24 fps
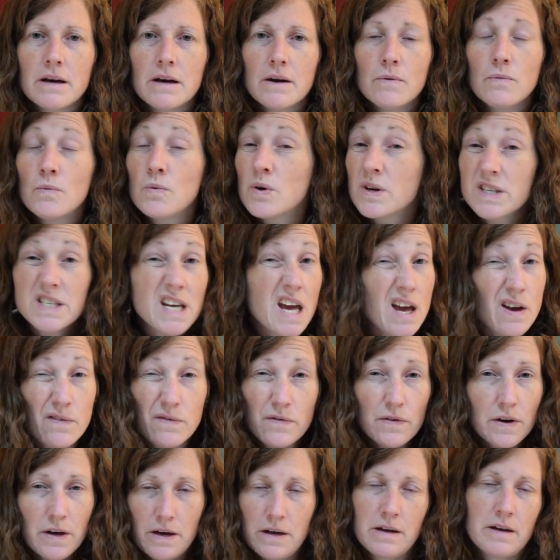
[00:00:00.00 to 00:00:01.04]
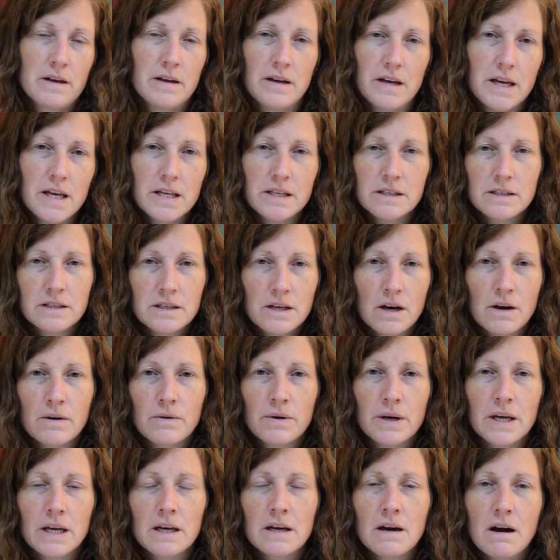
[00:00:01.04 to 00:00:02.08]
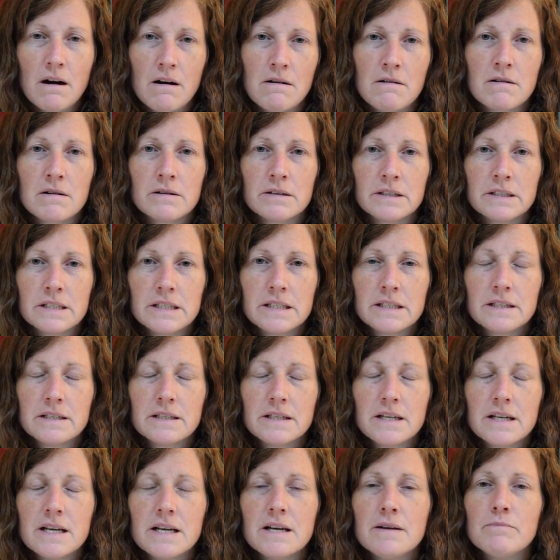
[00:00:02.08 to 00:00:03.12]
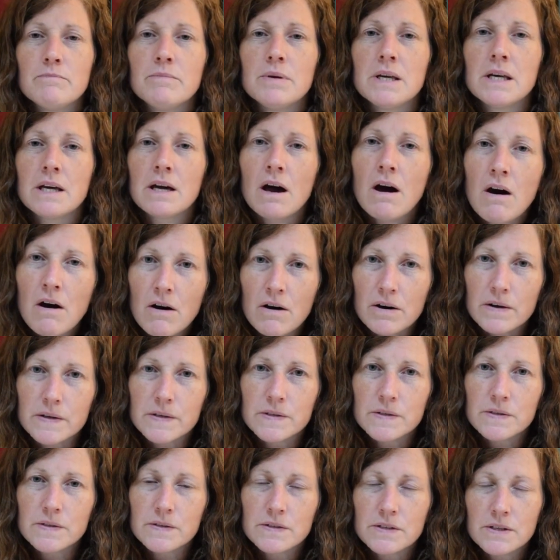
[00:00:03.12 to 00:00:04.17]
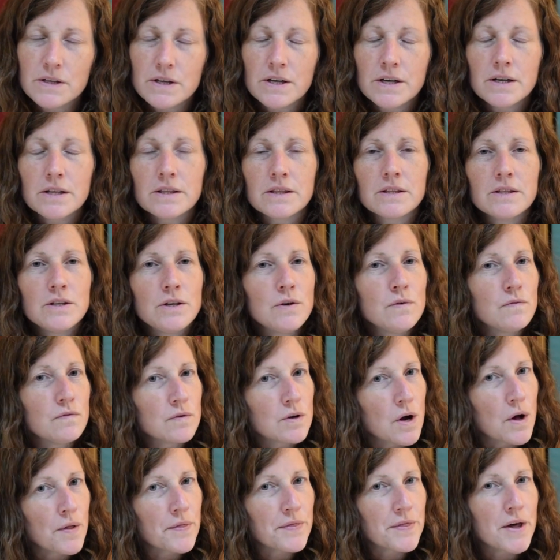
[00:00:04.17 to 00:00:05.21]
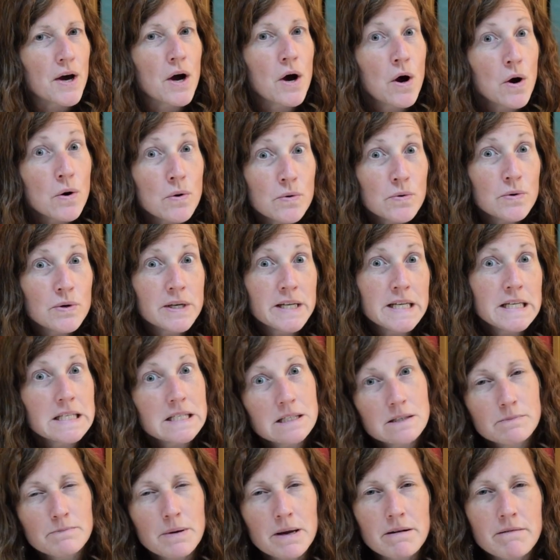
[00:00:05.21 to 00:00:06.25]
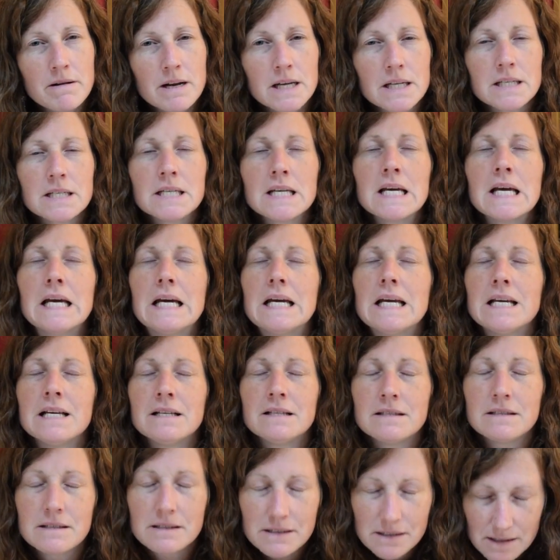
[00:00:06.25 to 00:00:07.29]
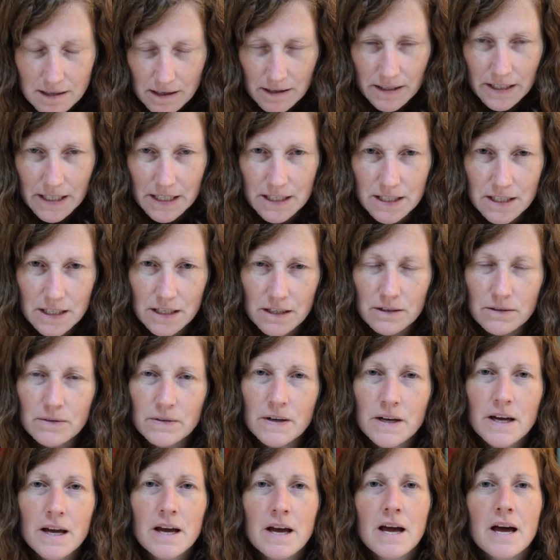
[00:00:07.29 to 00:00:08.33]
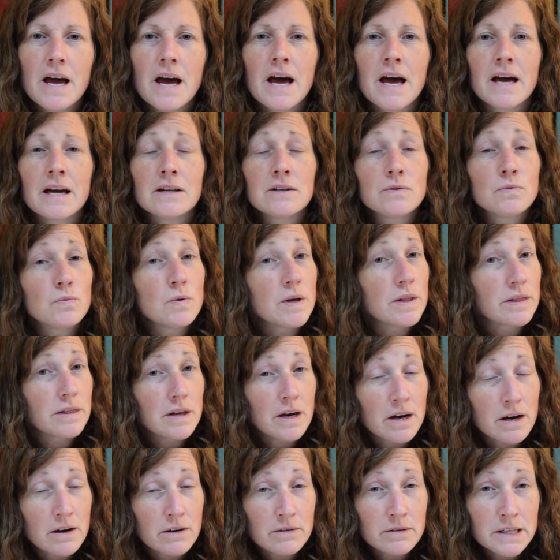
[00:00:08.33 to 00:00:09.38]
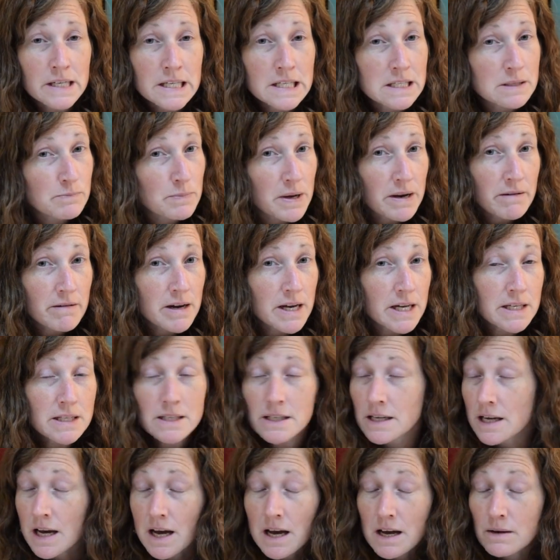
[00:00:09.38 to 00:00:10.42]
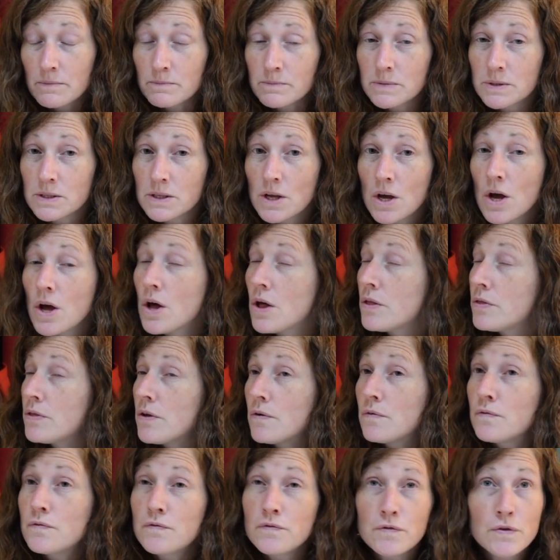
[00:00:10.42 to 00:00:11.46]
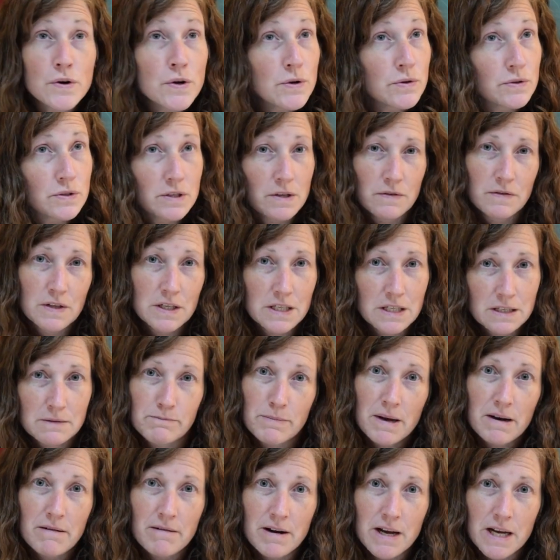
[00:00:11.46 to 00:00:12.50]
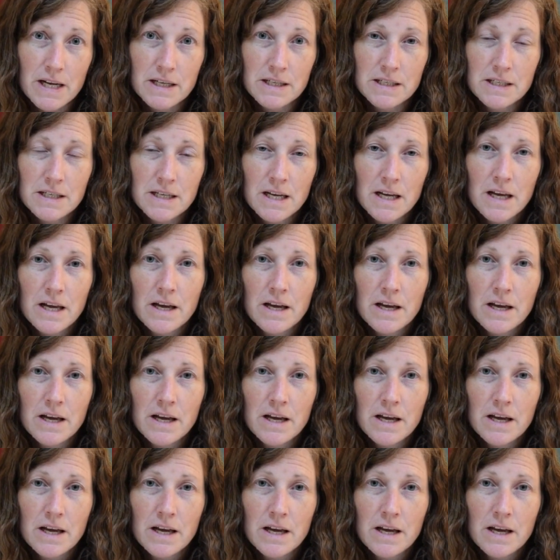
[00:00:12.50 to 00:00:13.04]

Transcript: whatever is going on, because you've got the Holy Spirit inside you. And with the Holy Spirit comes the fruit of the Spirit.